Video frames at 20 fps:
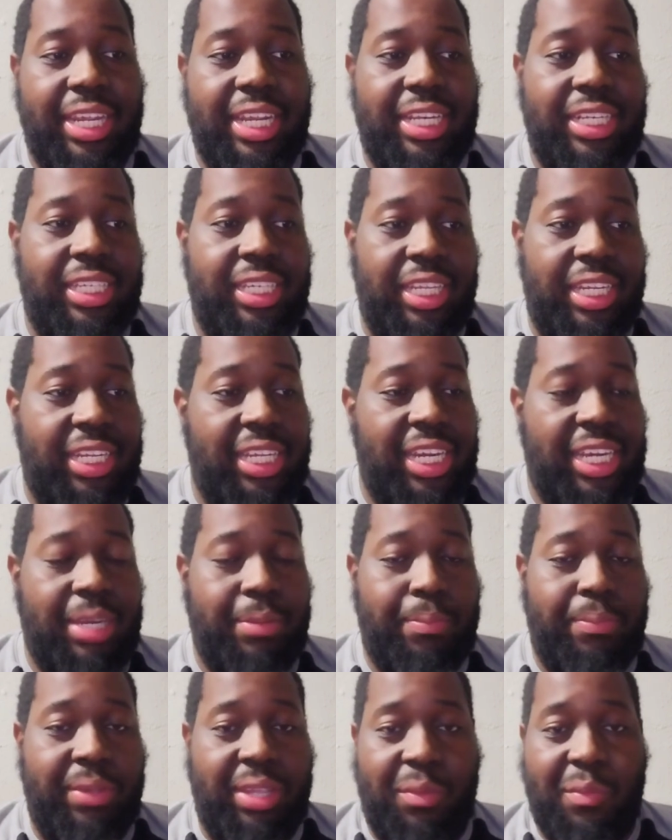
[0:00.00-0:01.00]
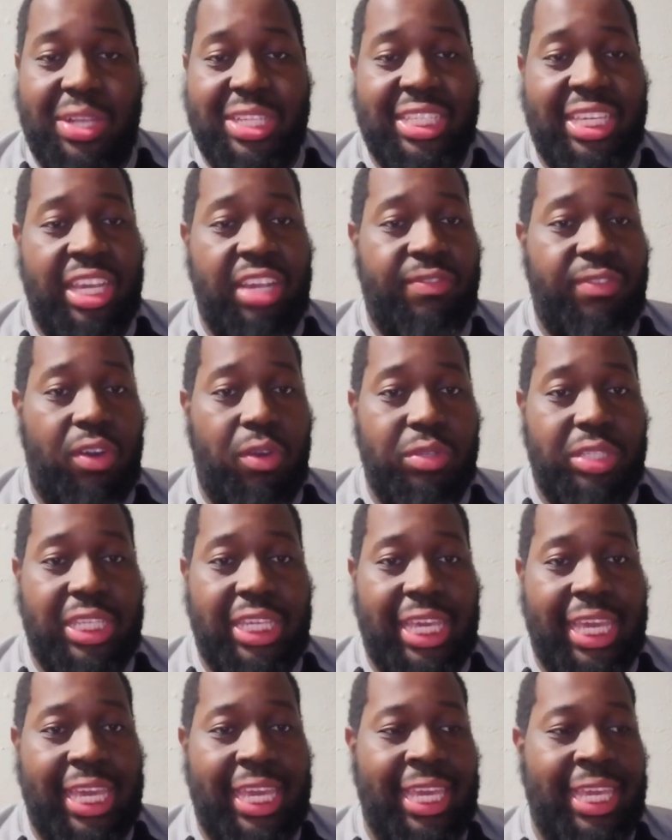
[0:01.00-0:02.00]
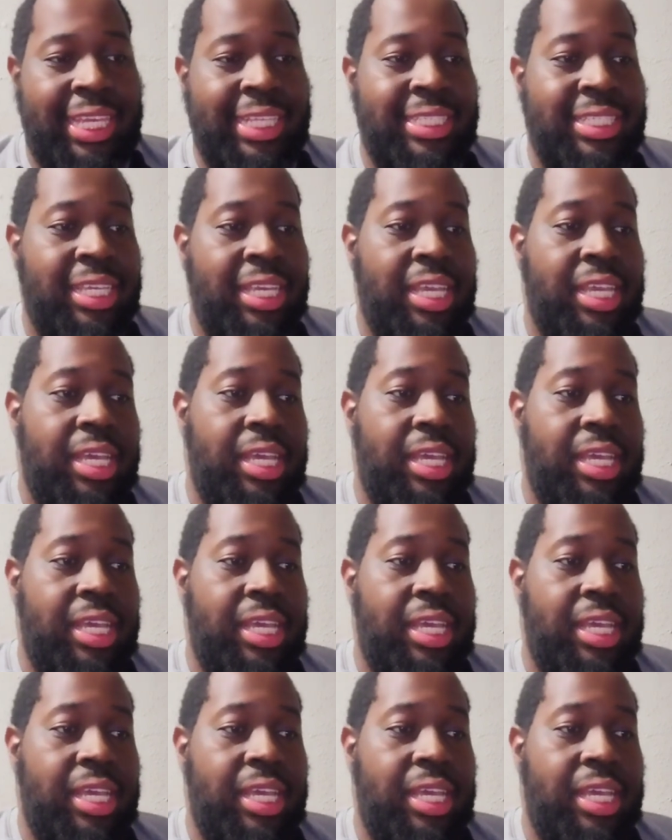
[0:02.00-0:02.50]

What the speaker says: He wasn't here for OTAs,